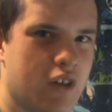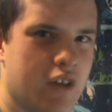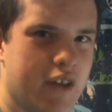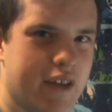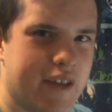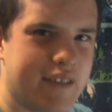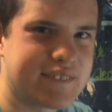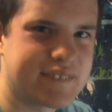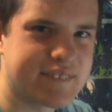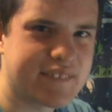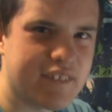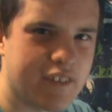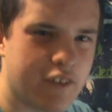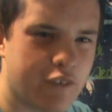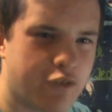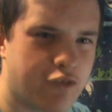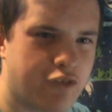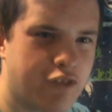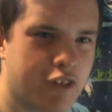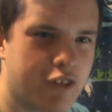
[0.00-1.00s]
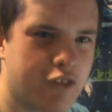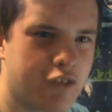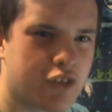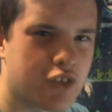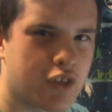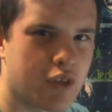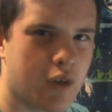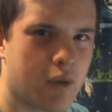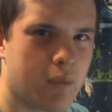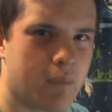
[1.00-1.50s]
it still threw
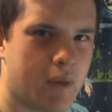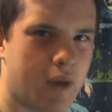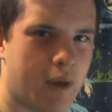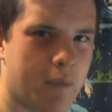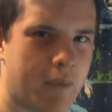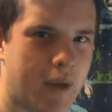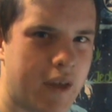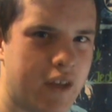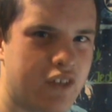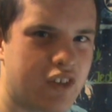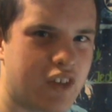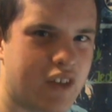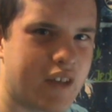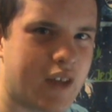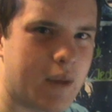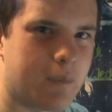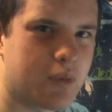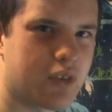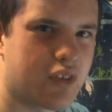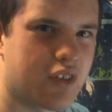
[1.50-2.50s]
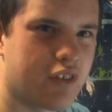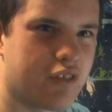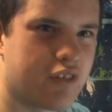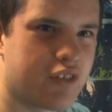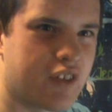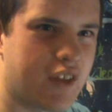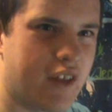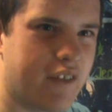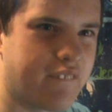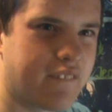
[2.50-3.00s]
some amazing
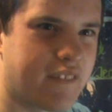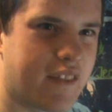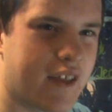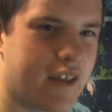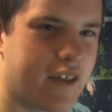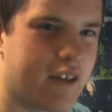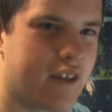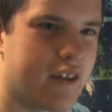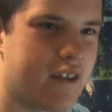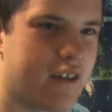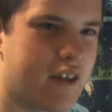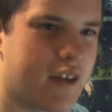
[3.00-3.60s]
episodes out there.